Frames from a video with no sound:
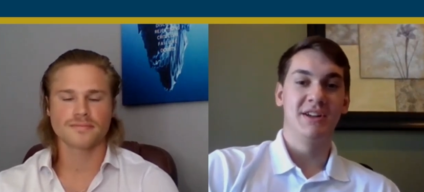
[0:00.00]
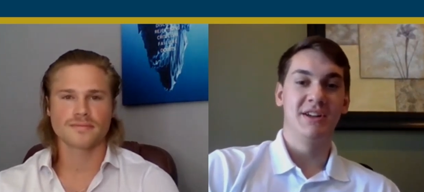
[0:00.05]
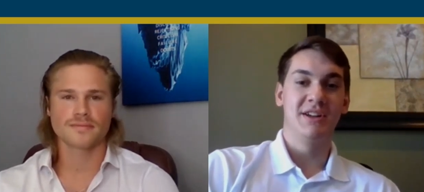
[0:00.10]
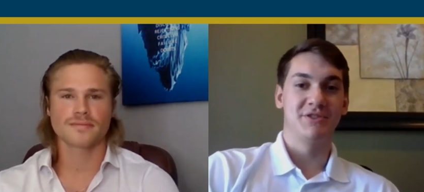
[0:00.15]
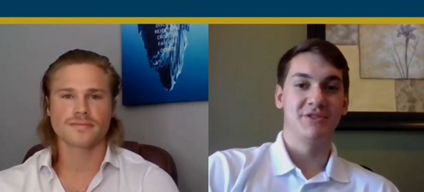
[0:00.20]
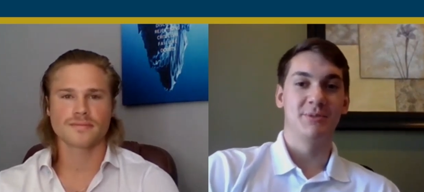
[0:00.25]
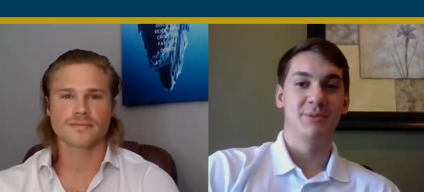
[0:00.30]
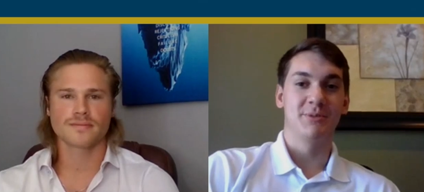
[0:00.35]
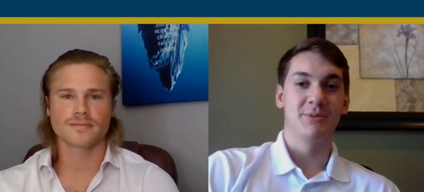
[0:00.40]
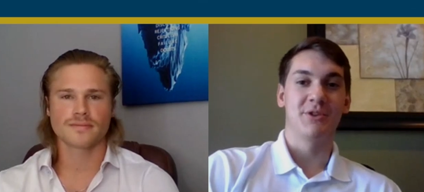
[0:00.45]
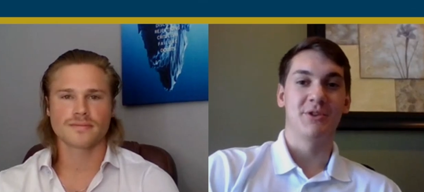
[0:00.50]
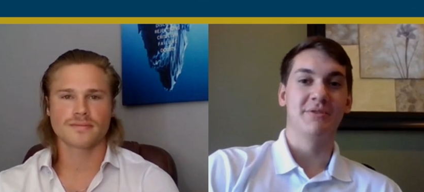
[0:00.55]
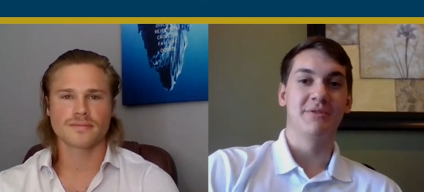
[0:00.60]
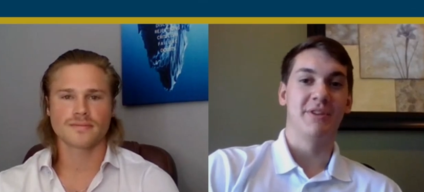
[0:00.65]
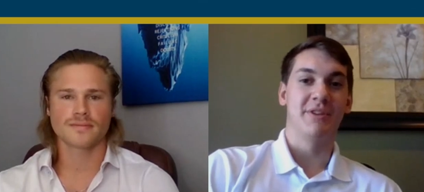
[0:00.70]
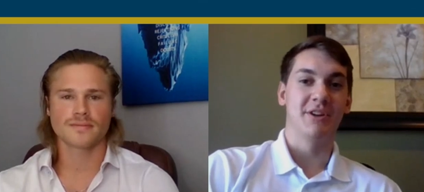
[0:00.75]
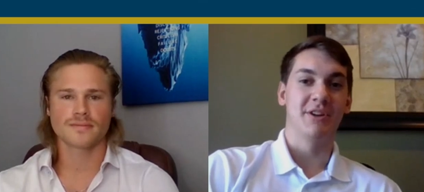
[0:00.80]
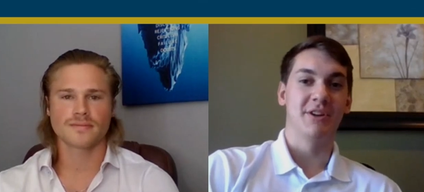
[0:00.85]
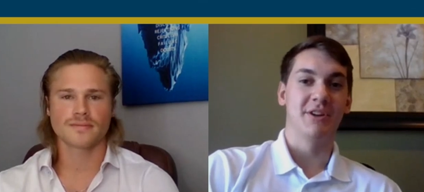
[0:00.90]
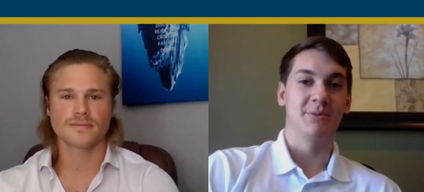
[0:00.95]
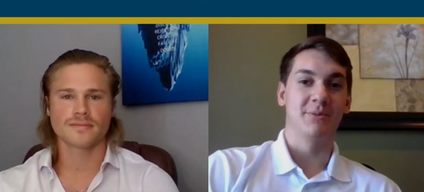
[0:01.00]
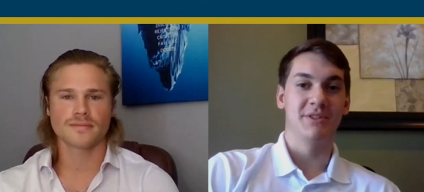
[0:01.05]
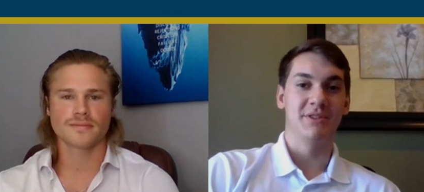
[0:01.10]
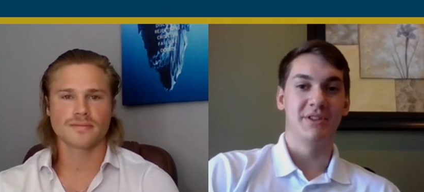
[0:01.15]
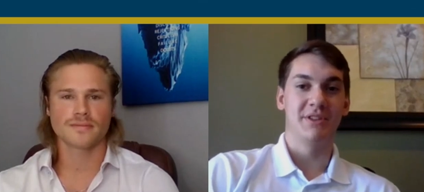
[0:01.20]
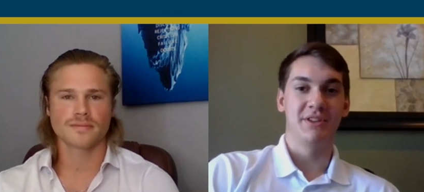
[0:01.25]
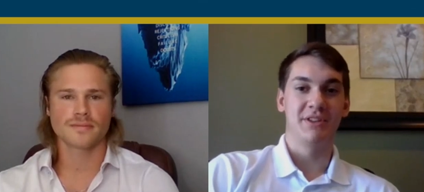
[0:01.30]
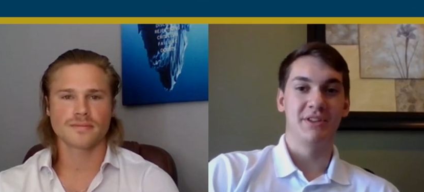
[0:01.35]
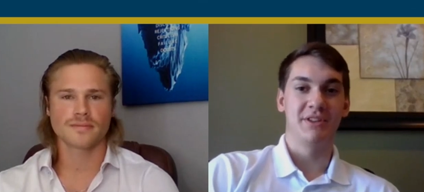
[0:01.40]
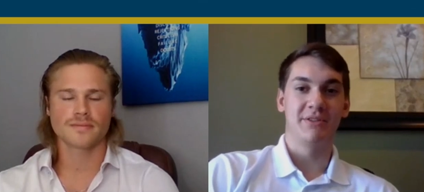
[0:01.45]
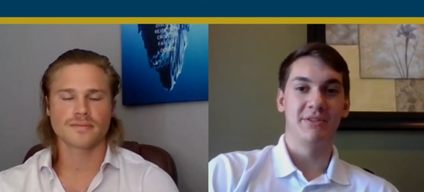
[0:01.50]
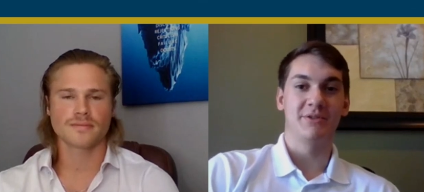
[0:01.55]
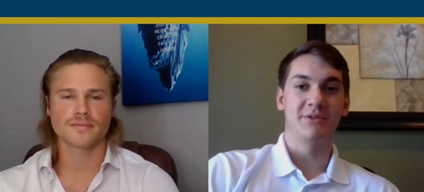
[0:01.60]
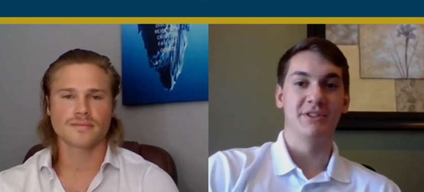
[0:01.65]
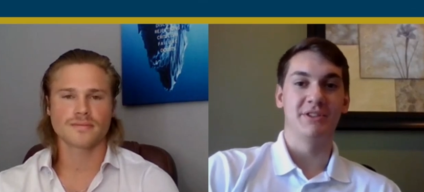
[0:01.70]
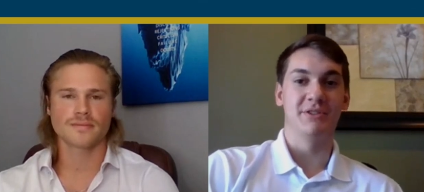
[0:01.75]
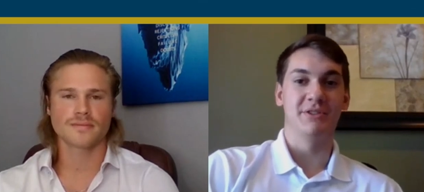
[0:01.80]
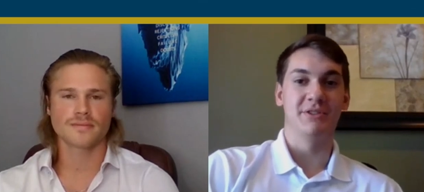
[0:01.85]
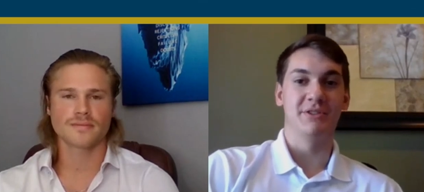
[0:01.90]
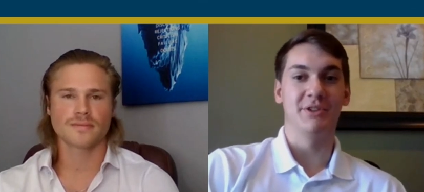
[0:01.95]
Speaker 1: It's a super great environment that
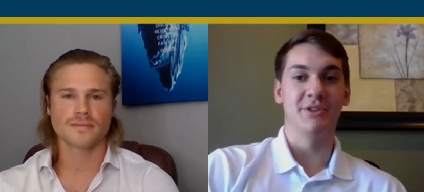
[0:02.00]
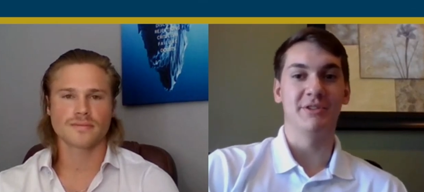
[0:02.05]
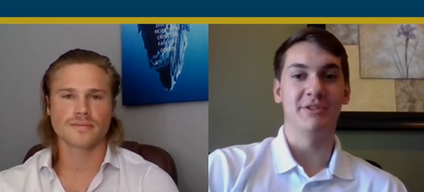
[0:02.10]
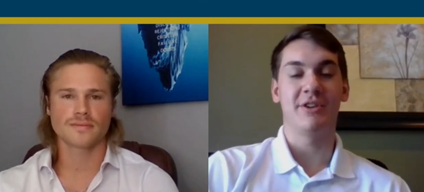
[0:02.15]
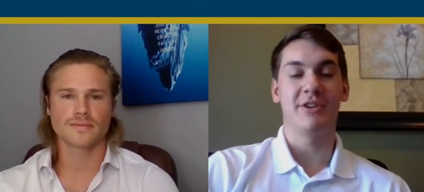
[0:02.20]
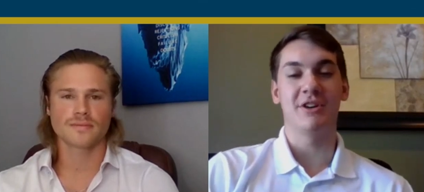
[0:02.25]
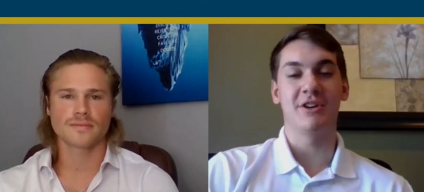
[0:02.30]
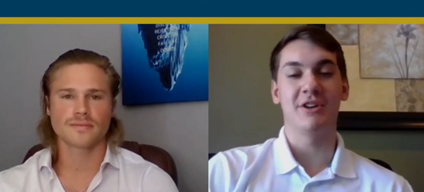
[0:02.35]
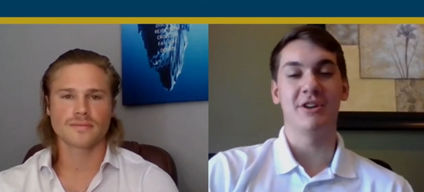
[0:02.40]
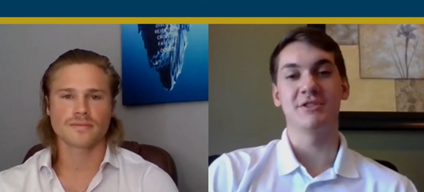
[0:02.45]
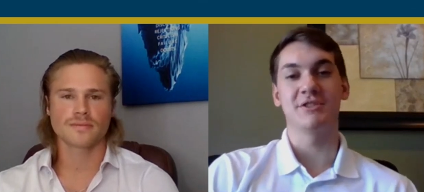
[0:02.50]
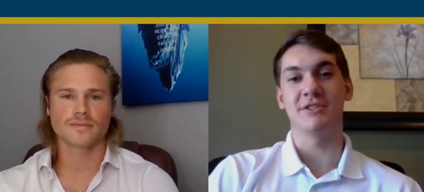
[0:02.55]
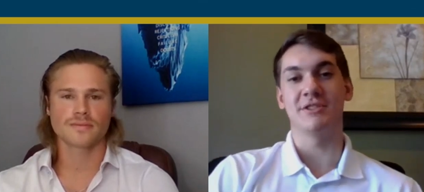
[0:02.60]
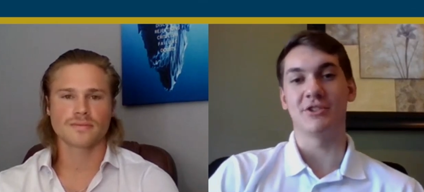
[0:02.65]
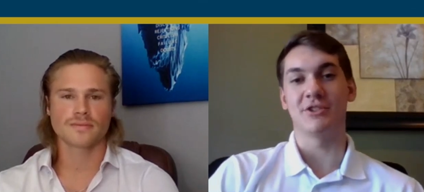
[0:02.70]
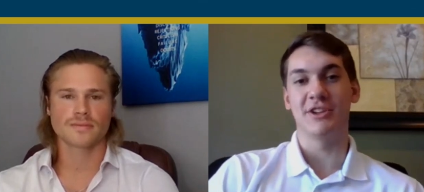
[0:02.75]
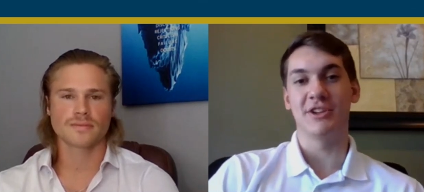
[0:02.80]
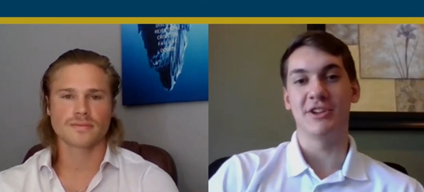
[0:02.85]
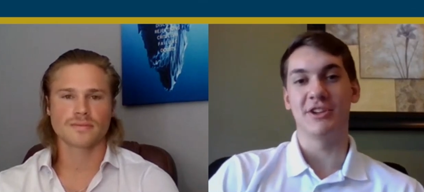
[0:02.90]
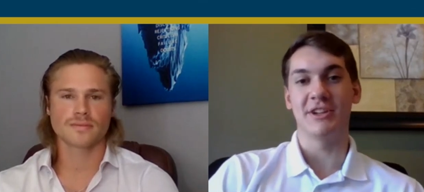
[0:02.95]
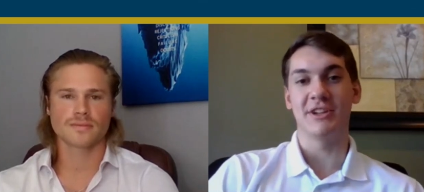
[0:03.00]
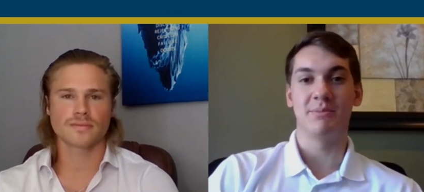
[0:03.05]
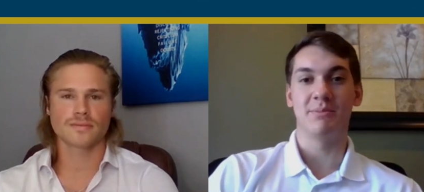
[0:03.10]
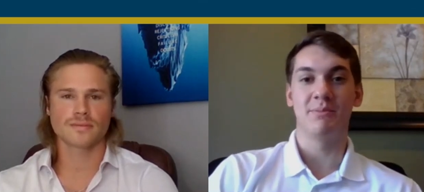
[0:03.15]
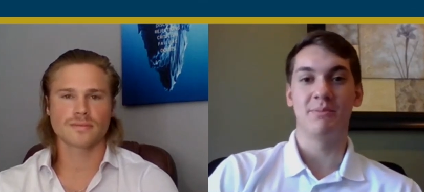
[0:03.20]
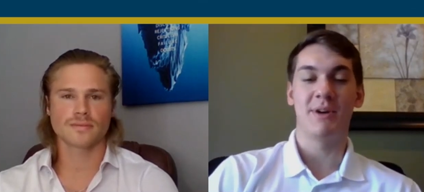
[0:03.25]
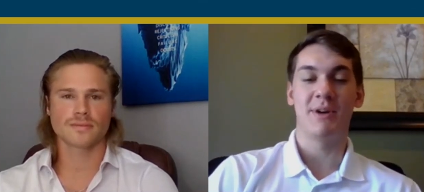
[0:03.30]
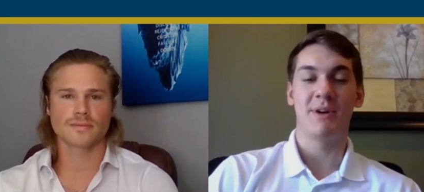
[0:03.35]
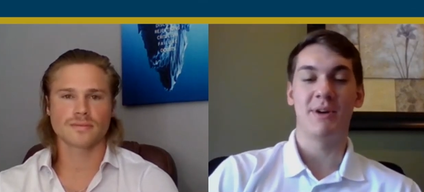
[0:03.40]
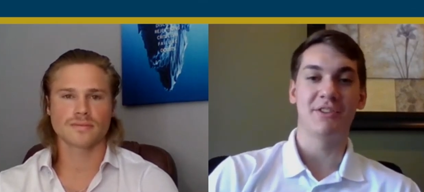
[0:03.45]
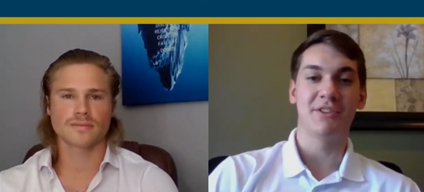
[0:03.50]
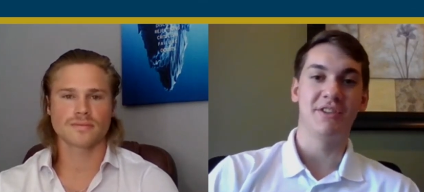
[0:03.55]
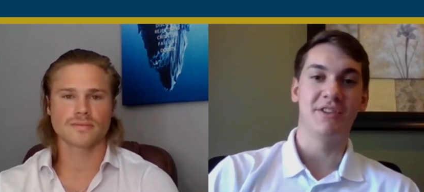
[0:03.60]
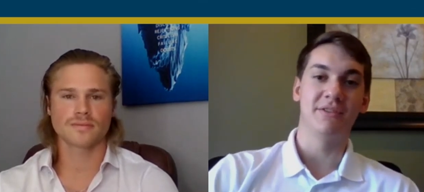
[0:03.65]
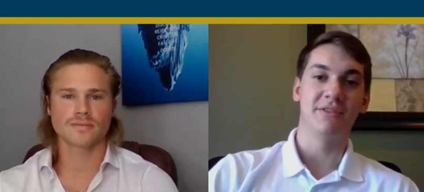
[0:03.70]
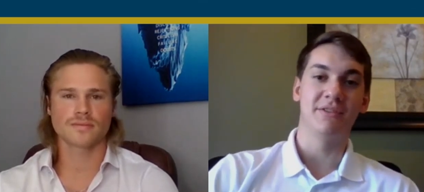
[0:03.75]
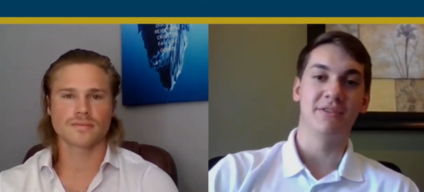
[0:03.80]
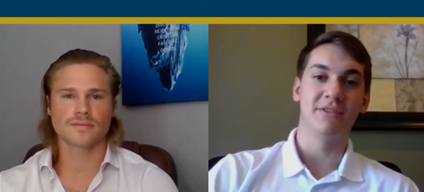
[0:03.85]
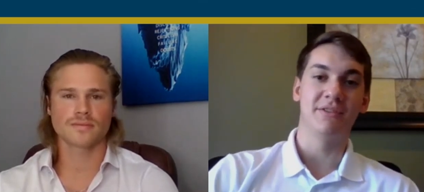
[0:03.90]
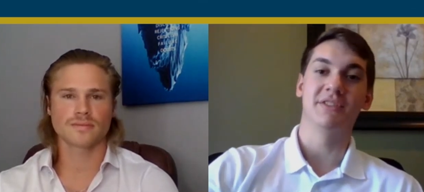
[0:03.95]
definitely really fosters learning and
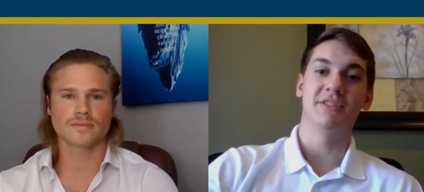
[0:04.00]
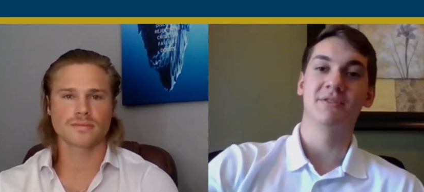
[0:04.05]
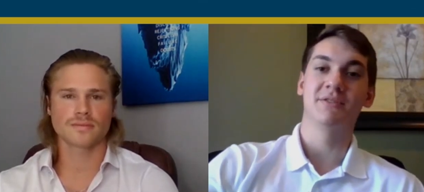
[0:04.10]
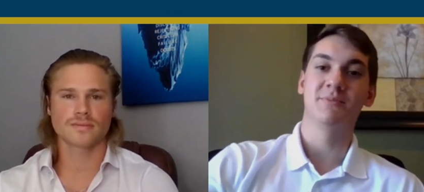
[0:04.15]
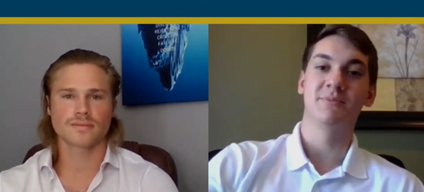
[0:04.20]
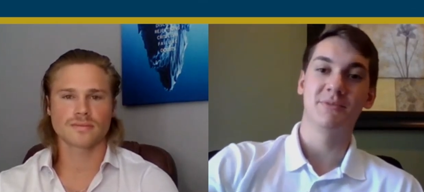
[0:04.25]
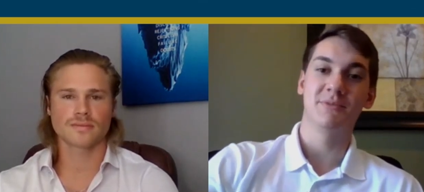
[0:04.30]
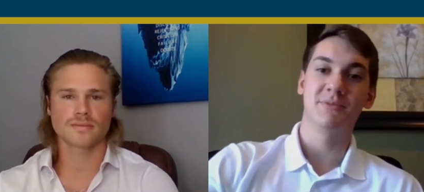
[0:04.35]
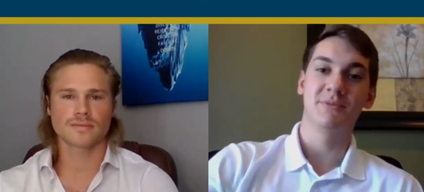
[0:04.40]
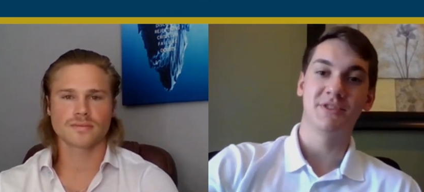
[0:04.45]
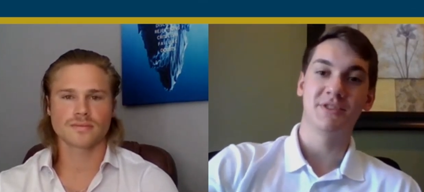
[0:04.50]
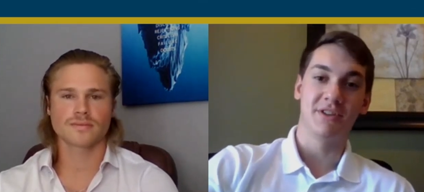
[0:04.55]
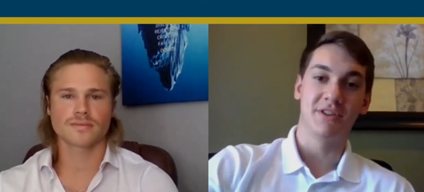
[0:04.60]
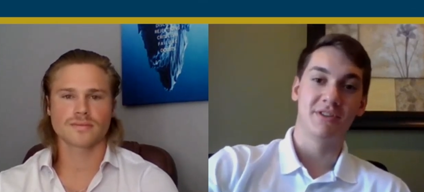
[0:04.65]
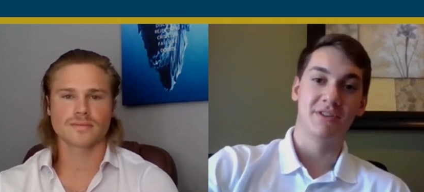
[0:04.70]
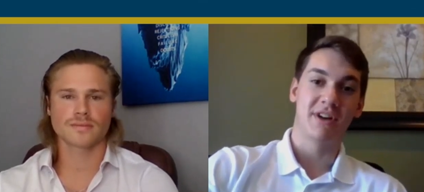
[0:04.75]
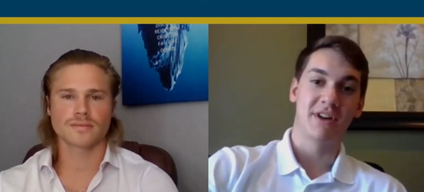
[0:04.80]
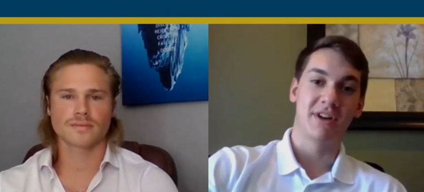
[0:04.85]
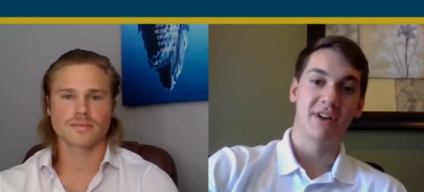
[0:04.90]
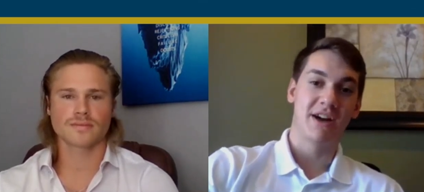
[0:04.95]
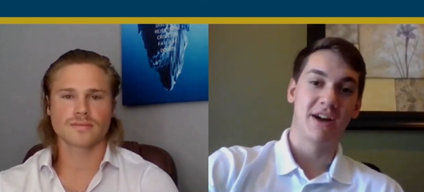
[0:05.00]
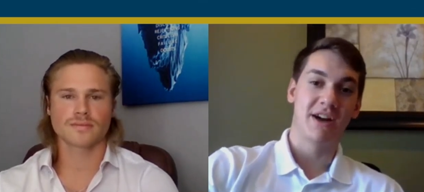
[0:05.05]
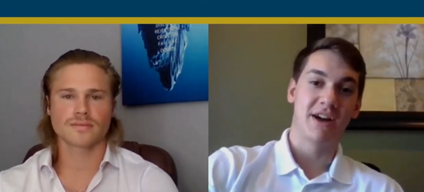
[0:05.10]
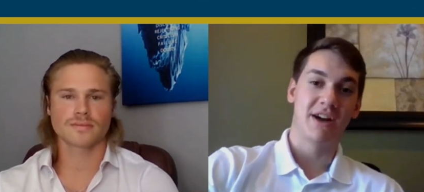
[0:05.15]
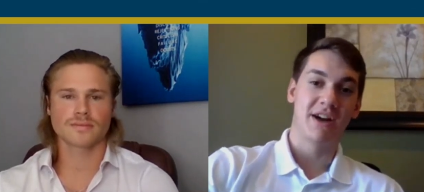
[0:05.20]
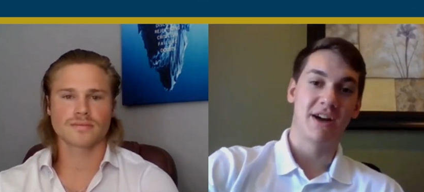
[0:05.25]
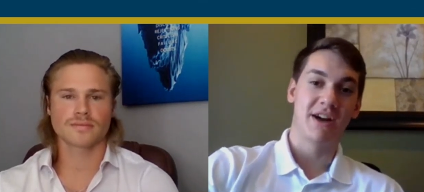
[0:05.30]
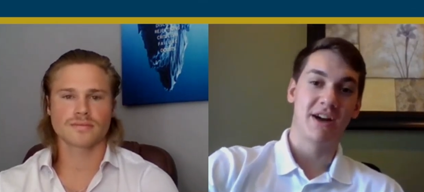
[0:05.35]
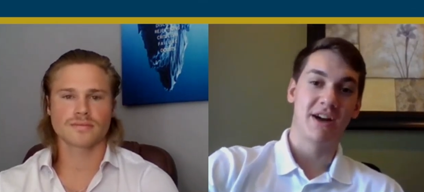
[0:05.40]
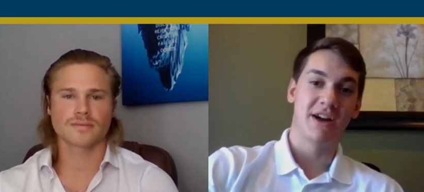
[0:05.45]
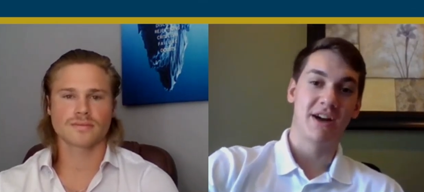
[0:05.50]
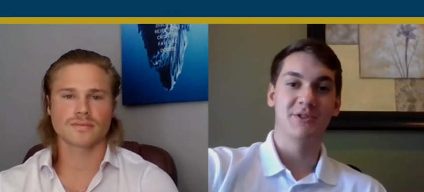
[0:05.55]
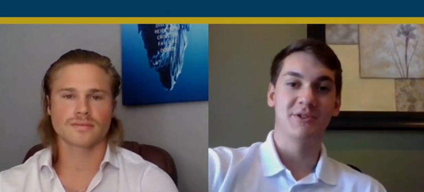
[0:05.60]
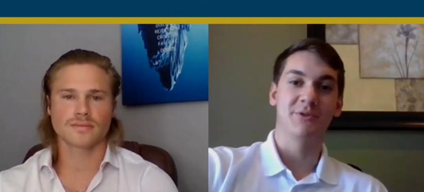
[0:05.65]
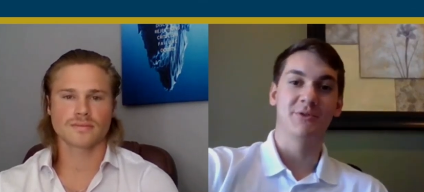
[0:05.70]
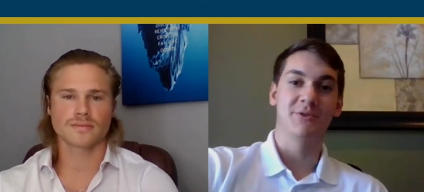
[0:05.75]
positivity. So I would